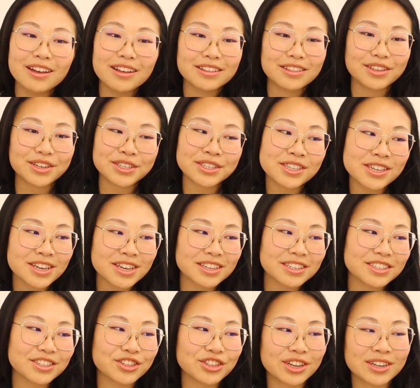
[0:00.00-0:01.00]
This
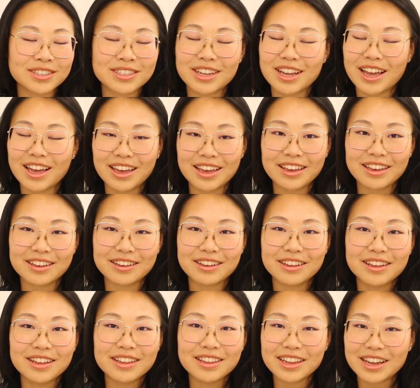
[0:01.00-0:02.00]
is just a
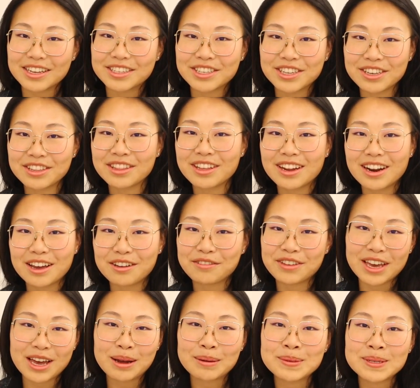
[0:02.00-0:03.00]
lesson that I've
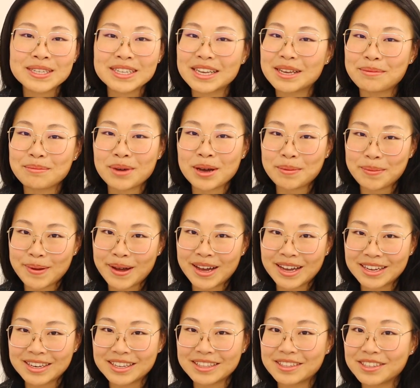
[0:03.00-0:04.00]
kept in my
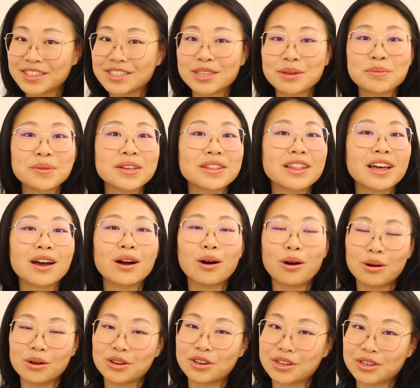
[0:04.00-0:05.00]
mind. This is something that
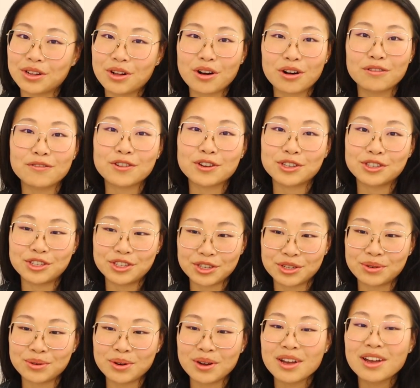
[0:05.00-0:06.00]
all good golfers
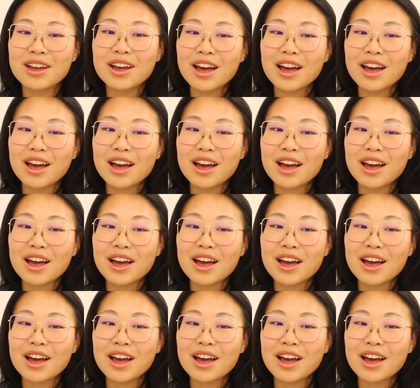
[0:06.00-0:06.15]
do.